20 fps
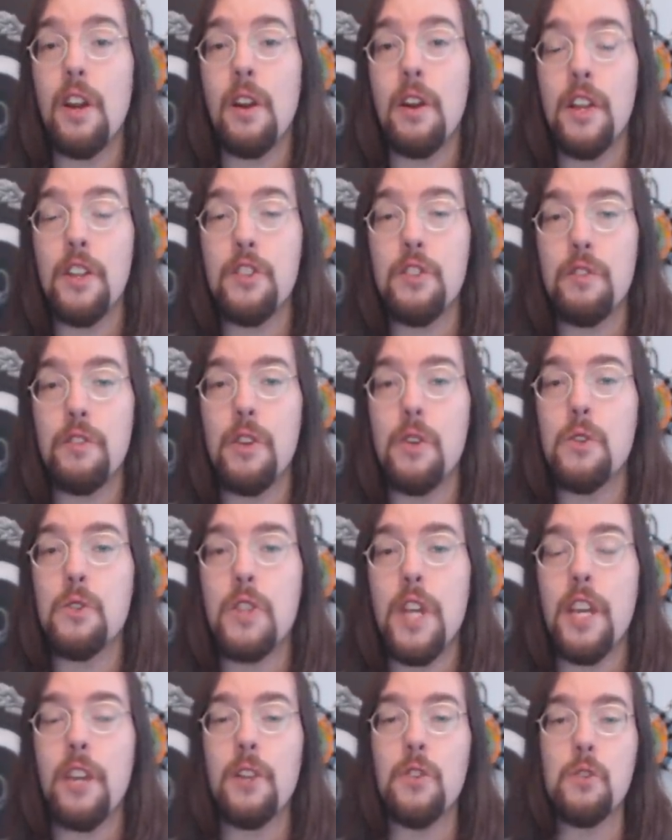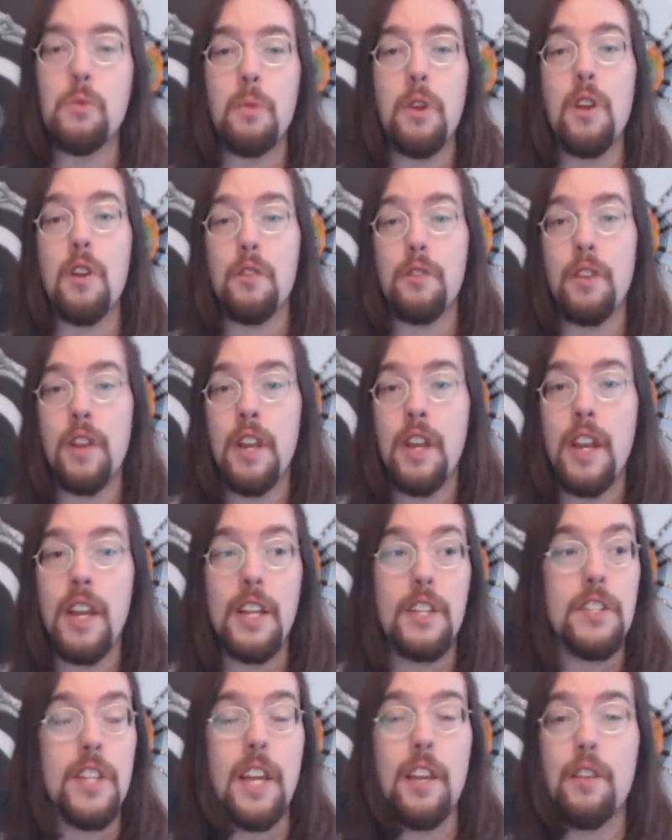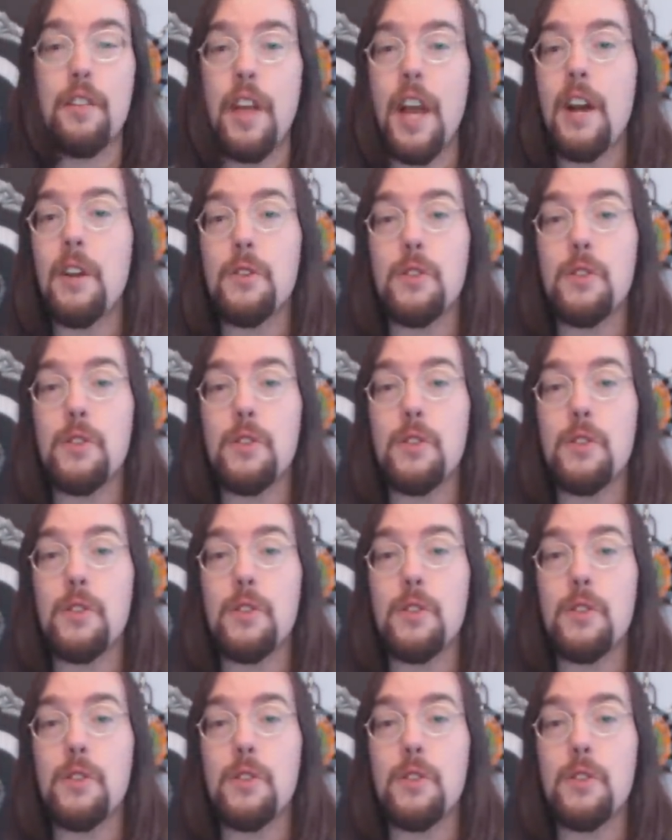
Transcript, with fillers: uh, are each of those acres worth $10000